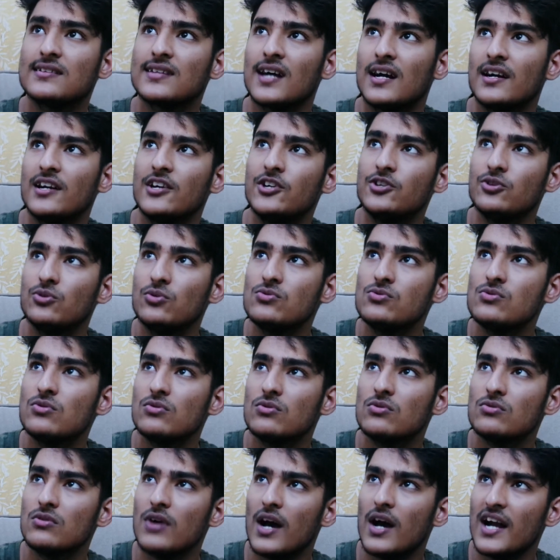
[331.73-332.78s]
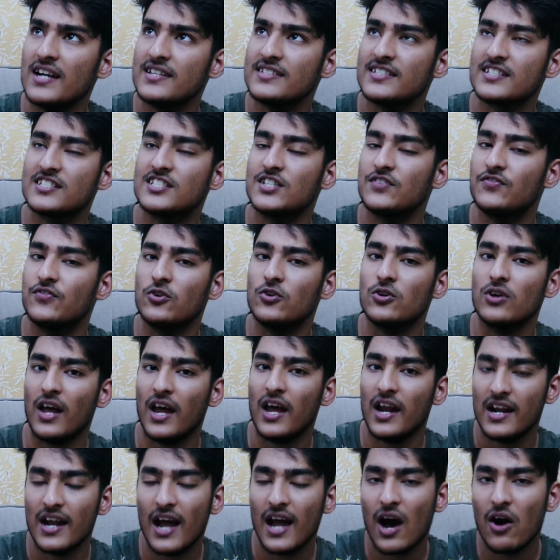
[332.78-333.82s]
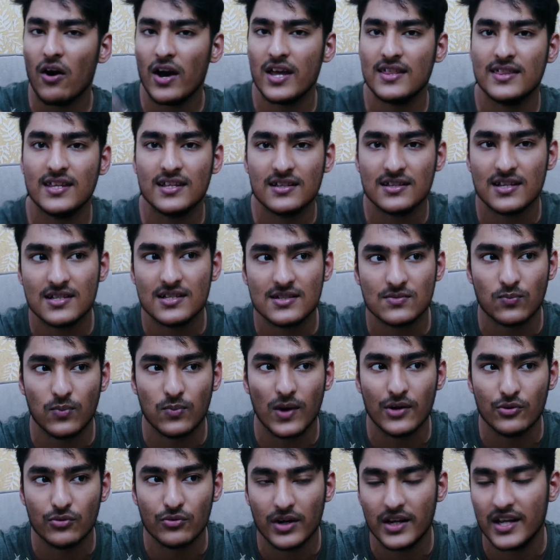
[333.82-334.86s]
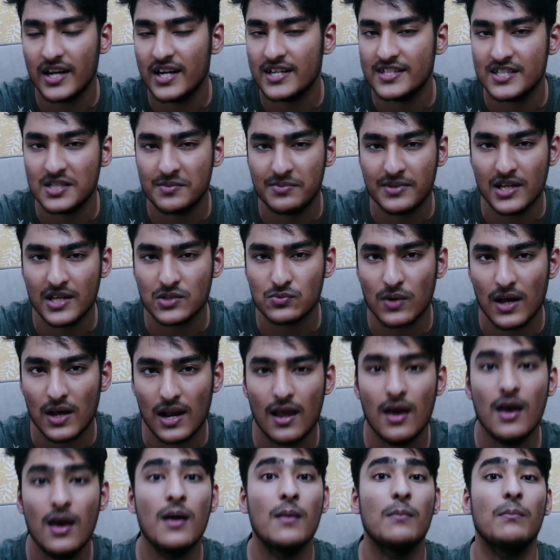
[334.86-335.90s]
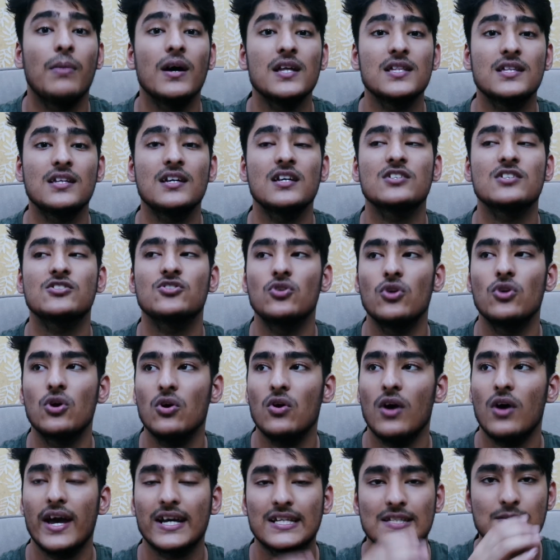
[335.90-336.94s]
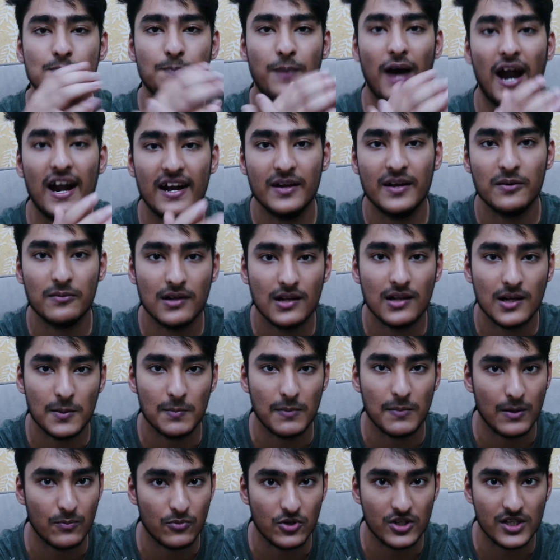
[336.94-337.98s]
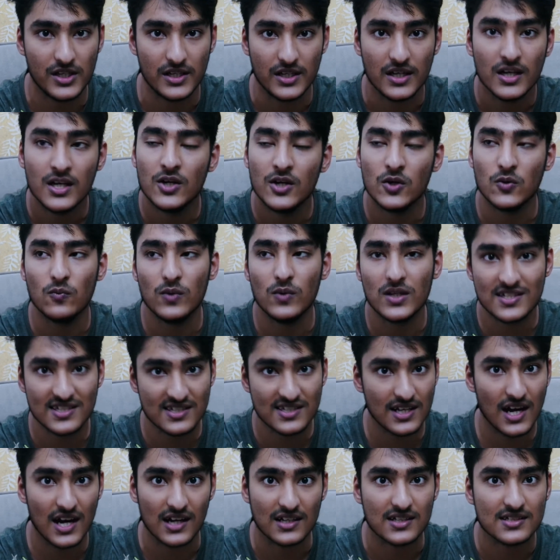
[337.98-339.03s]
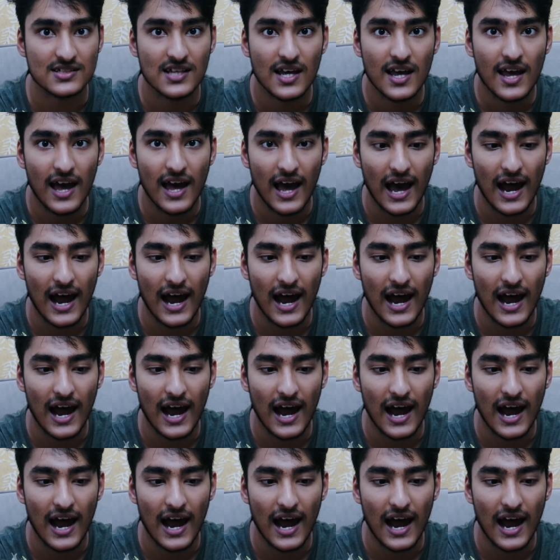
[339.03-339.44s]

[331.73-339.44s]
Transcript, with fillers: thirty-two and sixty-four, and now I think there's one twenty-eight G B as well, but there's no expandable memory, which sucks.